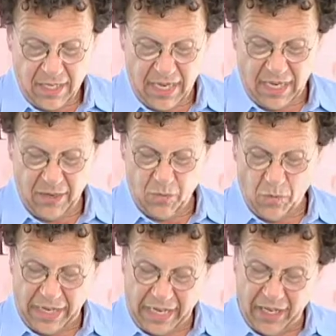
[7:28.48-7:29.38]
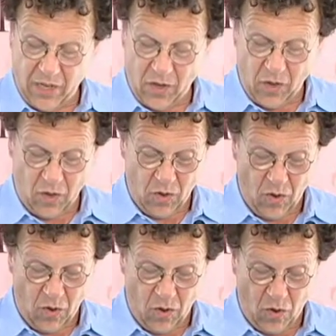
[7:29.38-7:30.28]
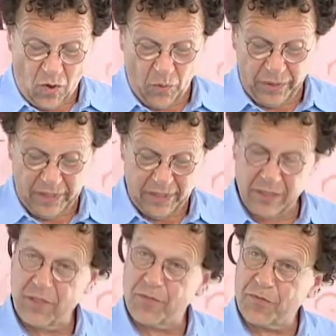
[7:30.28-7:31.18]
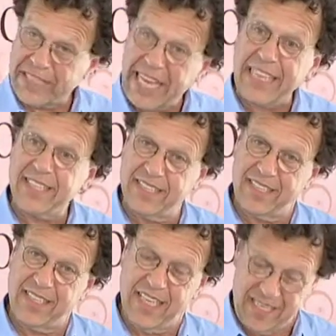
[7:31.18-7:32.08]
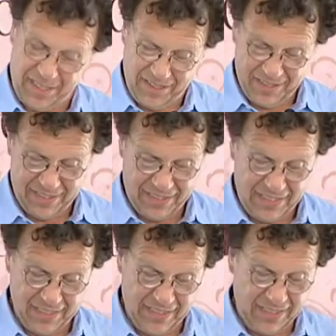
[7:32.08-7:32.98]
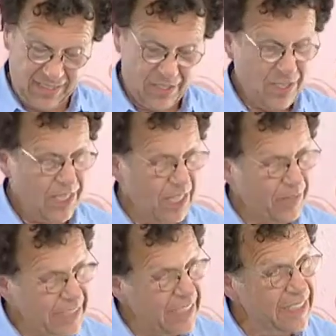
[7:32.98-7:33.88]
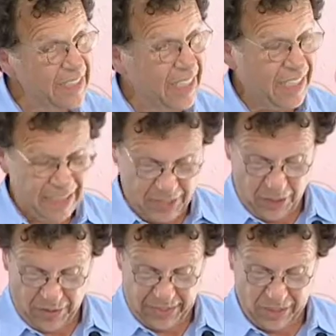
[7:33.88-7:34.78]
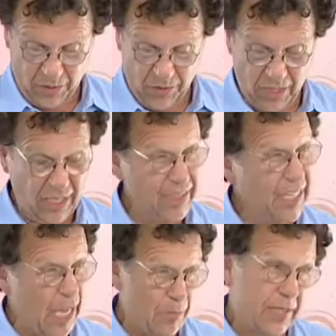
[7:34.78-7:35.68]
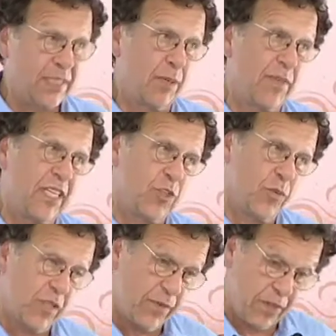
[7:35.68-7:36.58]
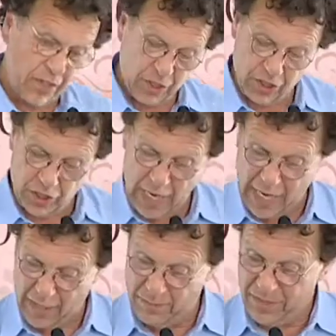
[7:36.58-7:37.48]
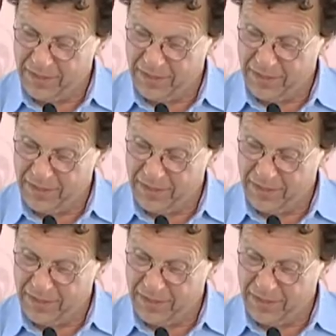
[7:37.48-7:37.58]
And what I always forget to say is, if it does get easier as I go along, then that means I'm not doing a very good job.